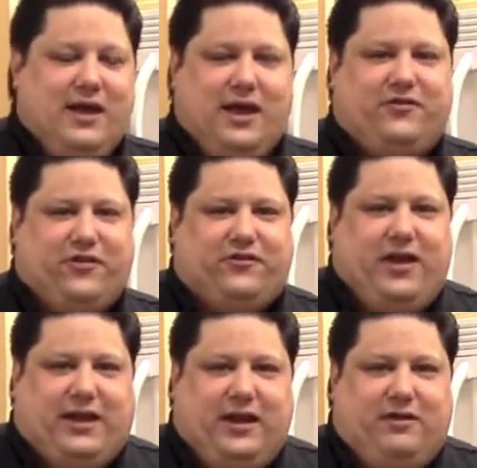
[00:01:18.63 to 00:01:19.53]
It's just
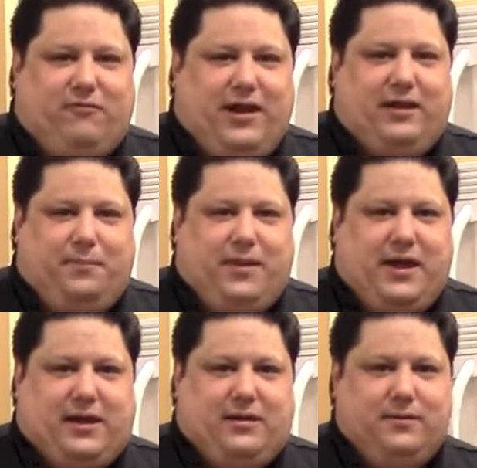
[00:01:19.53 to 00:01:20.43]
like eating regular
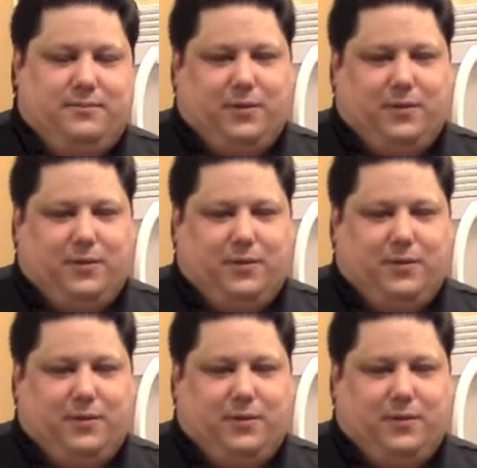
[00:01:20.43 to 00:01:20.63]
bacon,